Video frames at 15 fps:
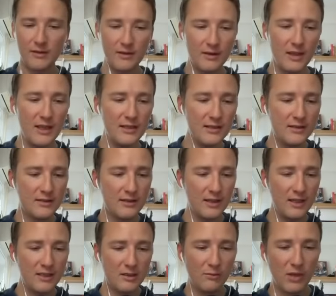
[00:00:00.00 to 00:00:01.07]

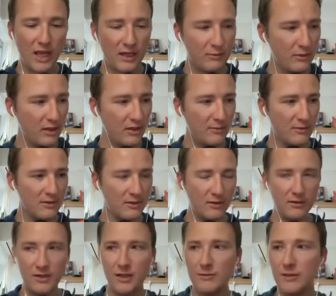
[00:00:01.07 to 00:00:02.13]
it's a Black Mirror
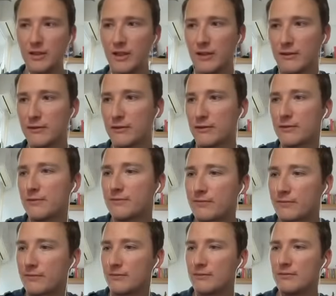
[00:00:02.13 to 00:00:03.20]
episode come to life.
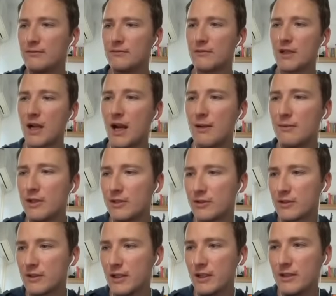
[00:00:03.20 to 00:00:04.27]
I'm
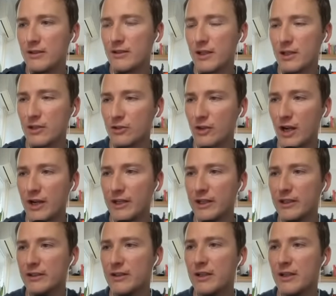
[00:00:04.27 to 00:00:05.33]
interested in trying
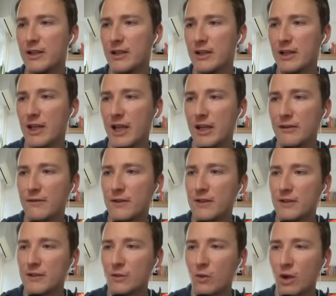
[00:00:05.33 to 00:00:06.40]
it, and if it
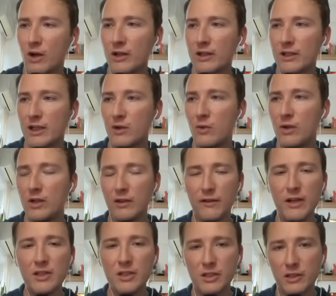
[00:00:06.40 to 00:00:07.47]
doesn't work, it will
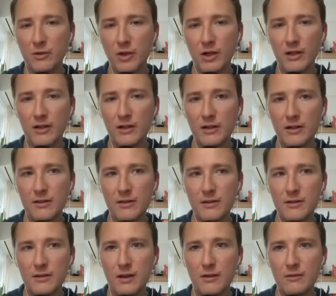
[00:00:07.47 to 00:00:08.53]
eventually work.
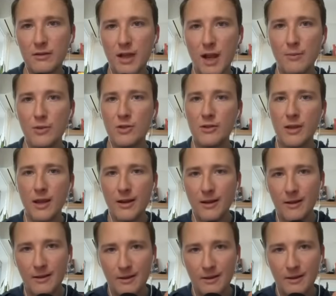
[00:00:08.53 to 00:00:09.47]
So I'm just kind of